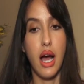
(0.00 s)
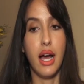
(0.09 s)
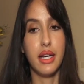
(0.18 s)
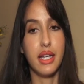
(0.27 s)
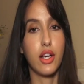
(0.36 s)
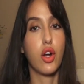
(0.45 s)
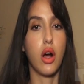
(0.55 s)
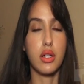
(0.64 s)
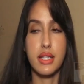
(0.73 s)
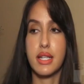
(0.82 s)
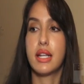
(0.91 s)
and he
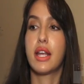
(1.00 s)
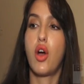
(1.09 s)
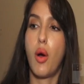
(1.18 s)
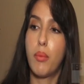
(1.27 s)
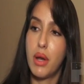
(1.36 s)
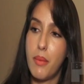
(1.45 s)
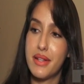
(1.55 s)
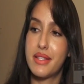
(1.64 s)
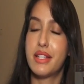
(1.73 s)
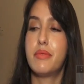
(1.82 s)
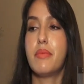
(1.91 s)
constantly
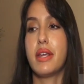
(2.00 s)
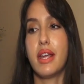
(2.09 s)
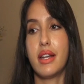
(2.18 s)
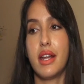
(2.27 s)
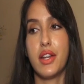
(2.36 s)
complimented me and,